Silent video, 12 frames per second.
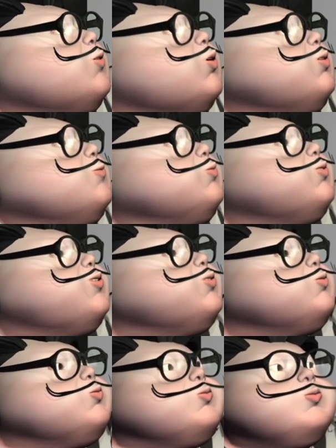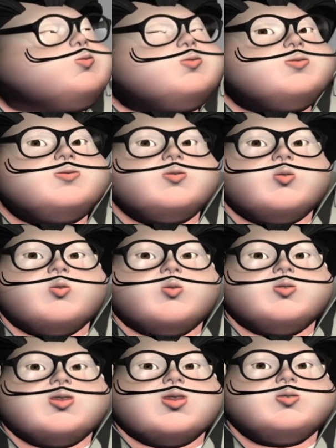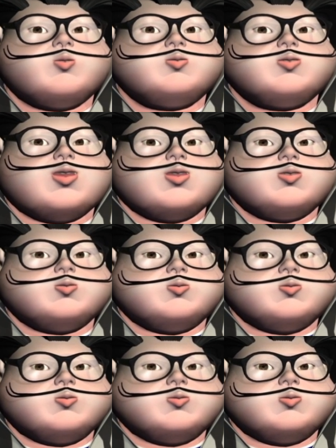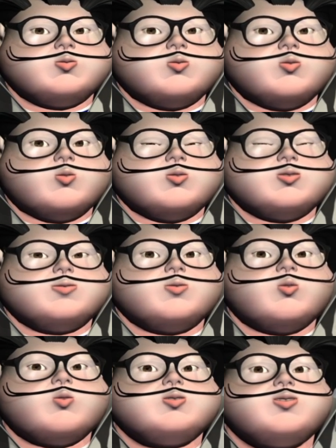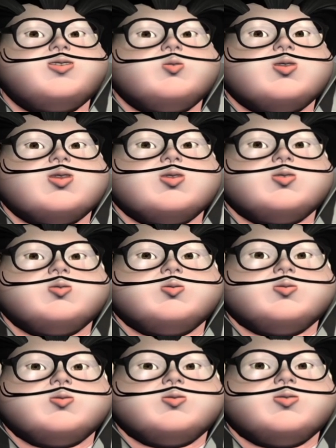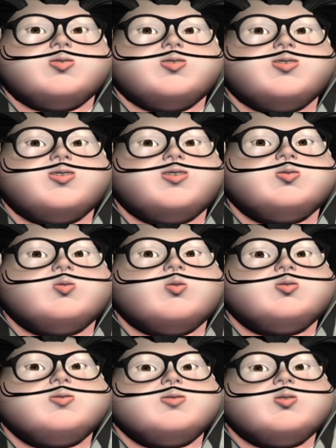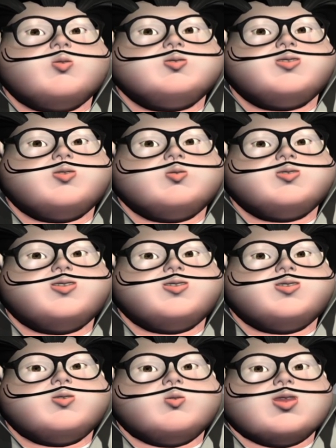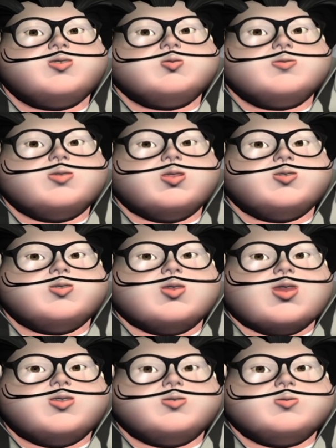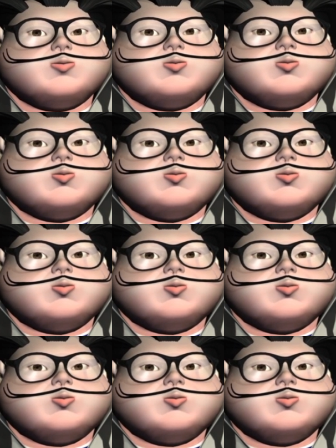and delta z, the coordinates of A are the northing of A equal to the northing of B minus delta n,